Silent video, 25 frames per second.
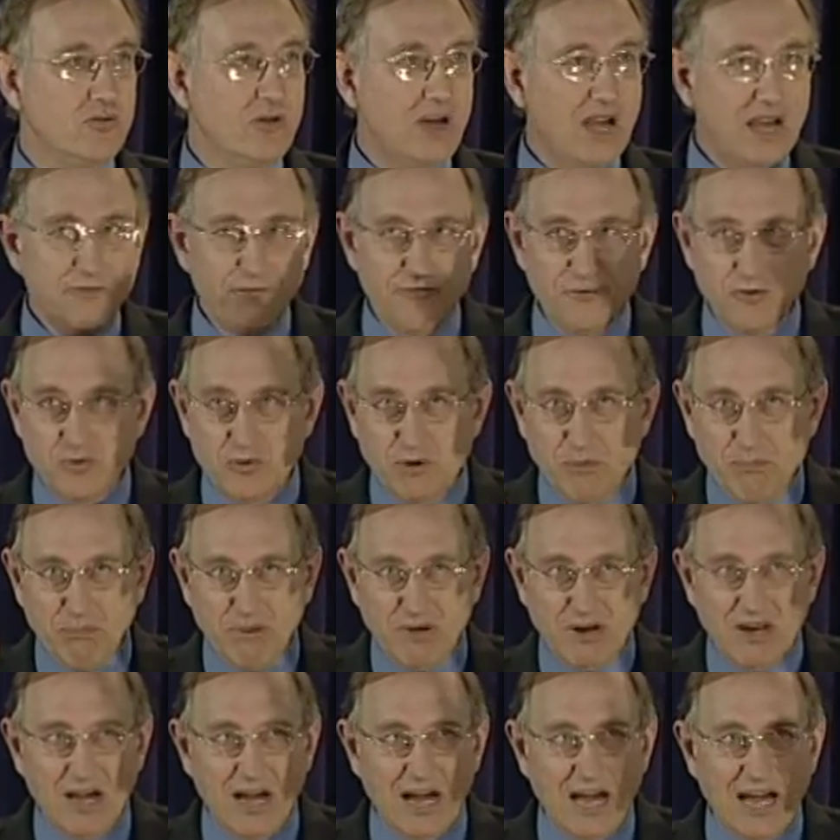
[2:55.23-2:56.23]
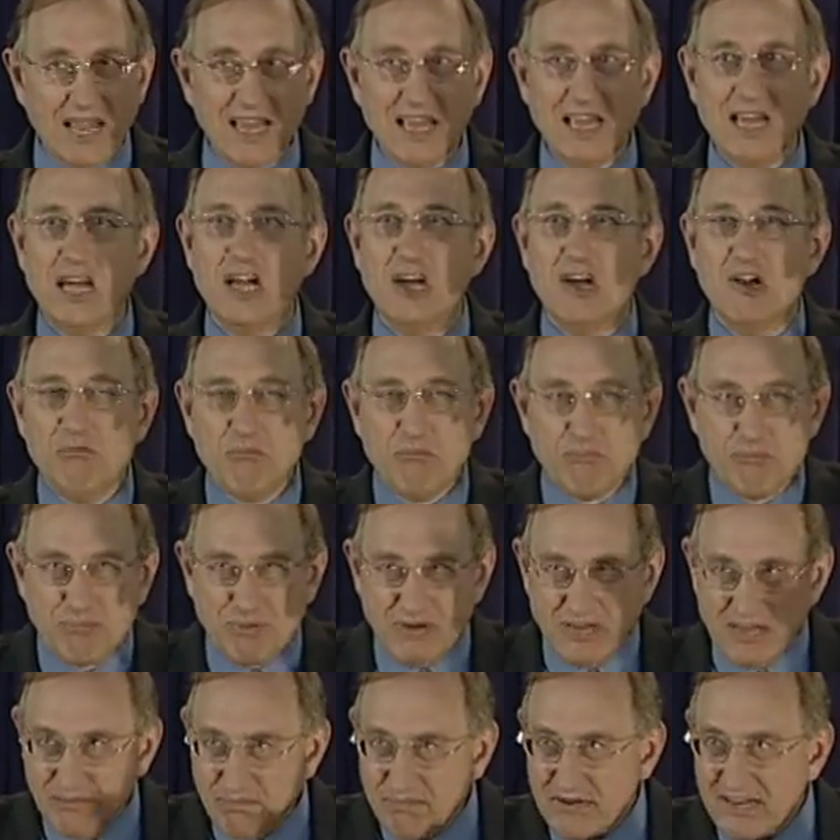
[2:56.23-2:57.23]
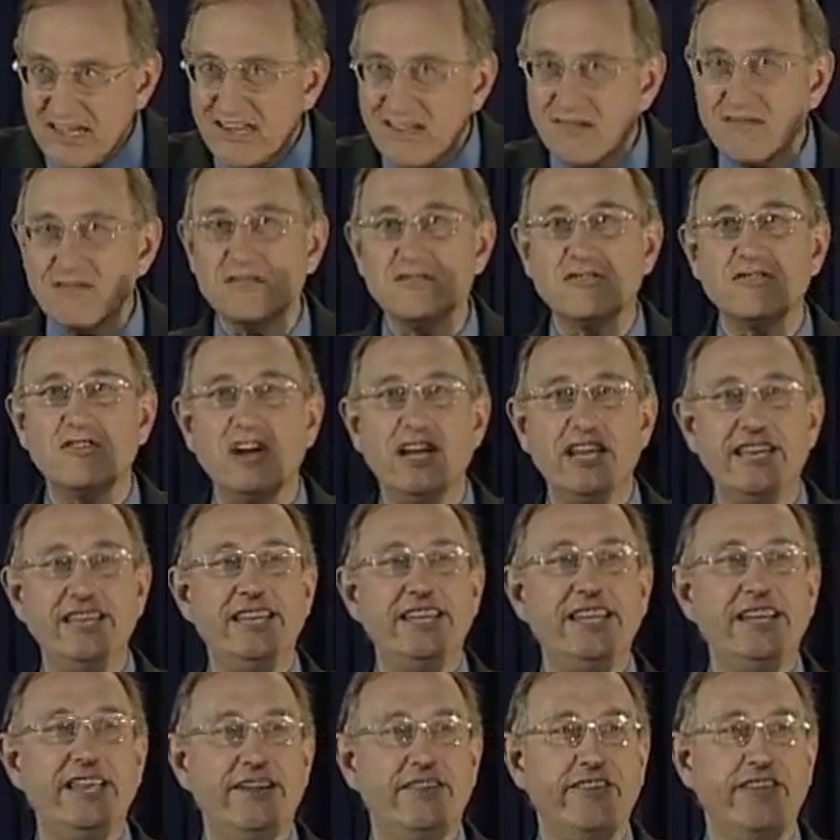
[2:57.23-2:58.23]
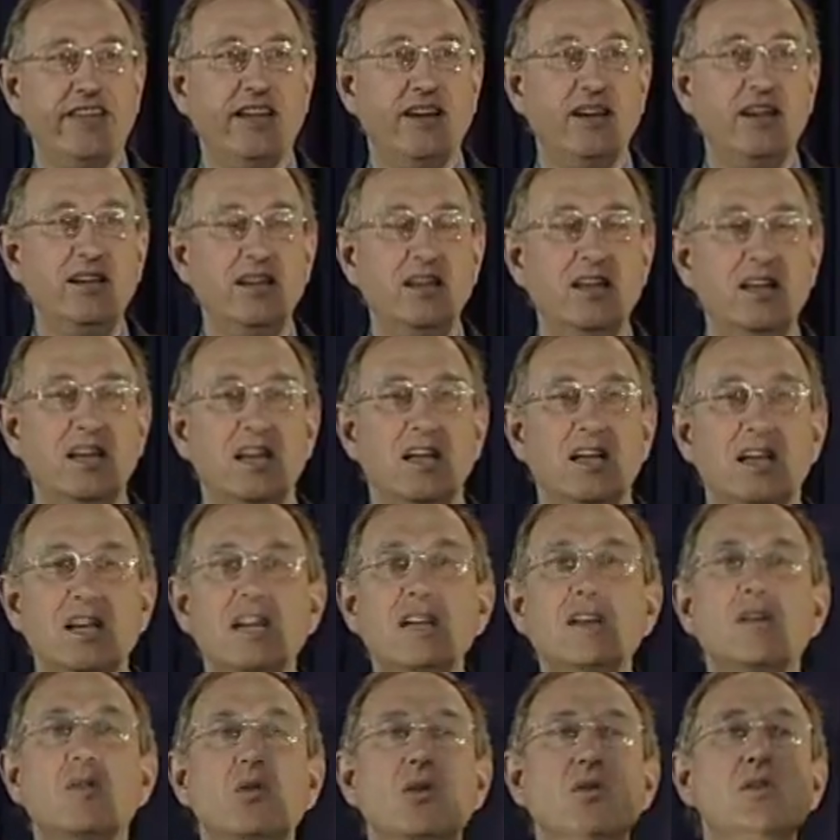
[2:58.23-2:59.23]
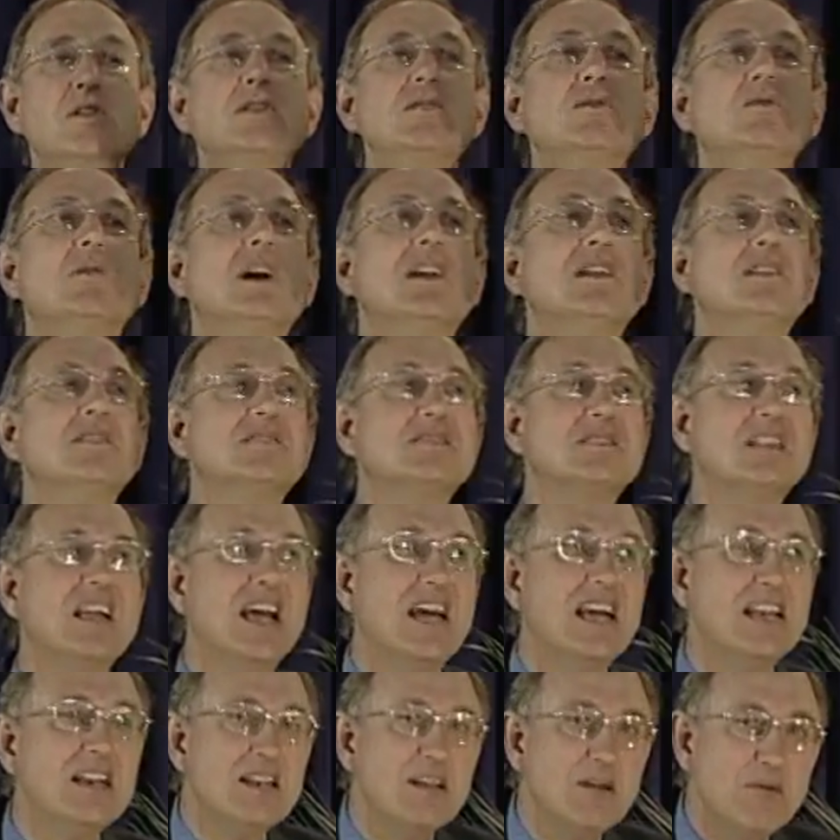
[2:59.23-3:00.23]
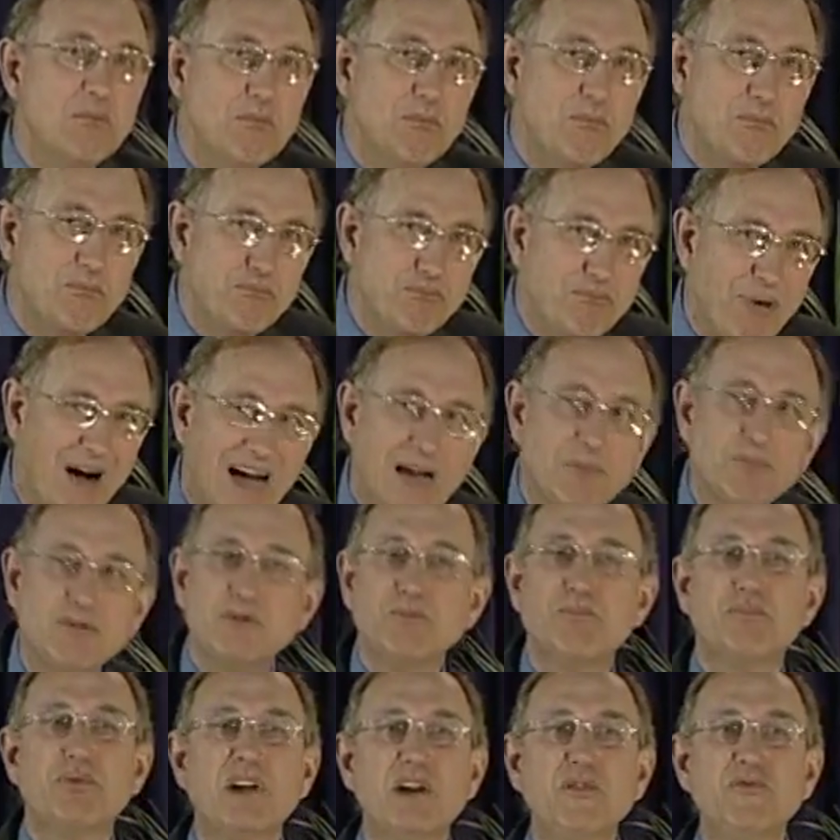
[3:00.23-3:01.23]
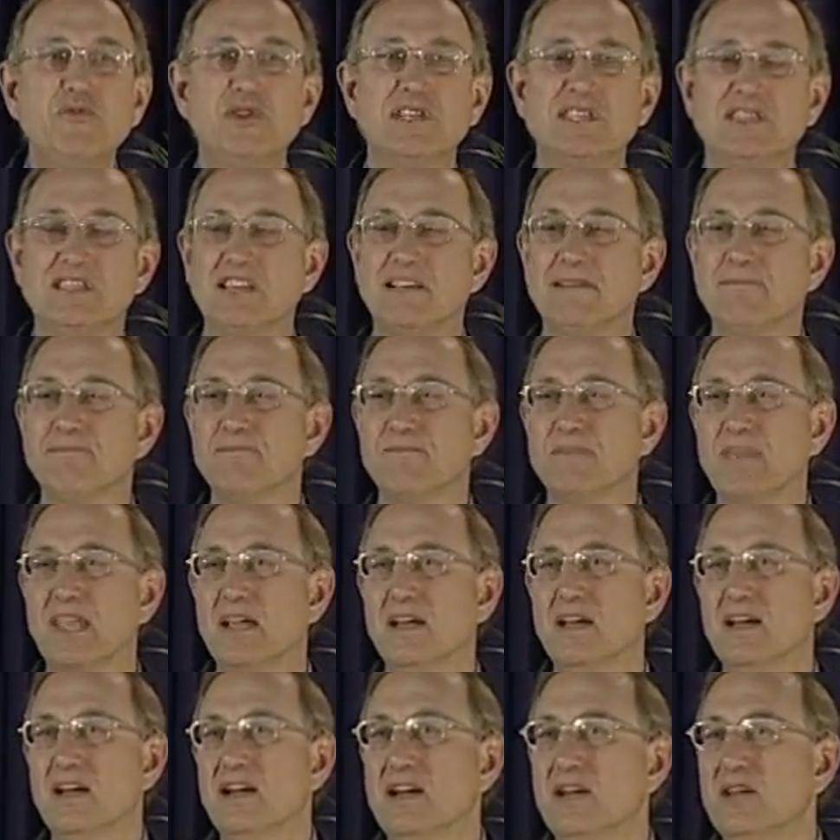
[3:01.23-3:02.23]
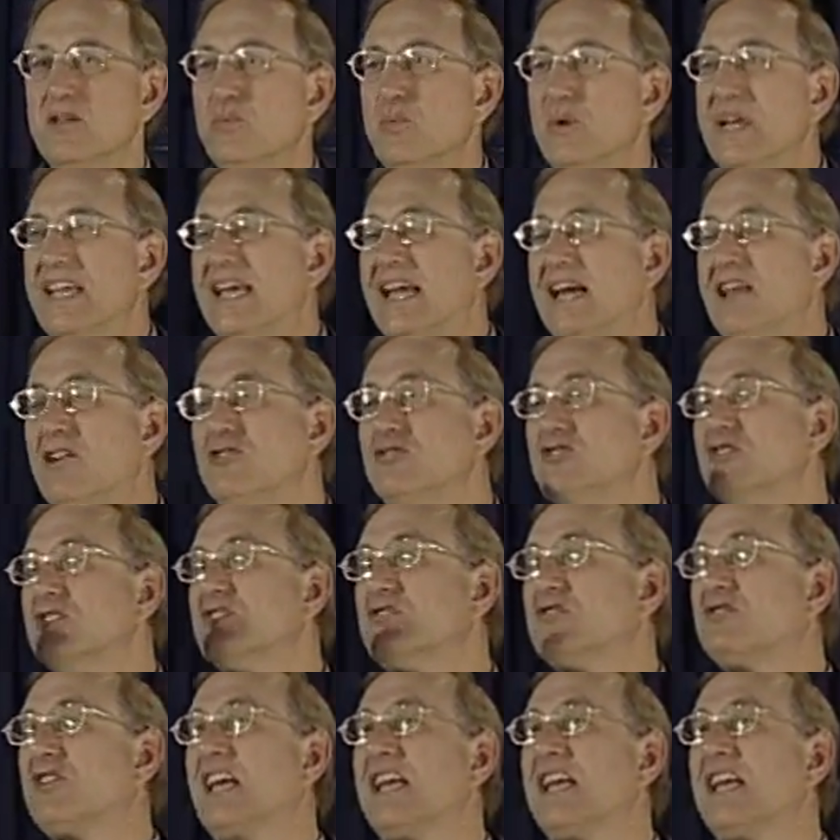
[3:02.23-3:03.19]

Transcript: You have to apply biblical criteria in order to understand Bible prophecy. We cannot just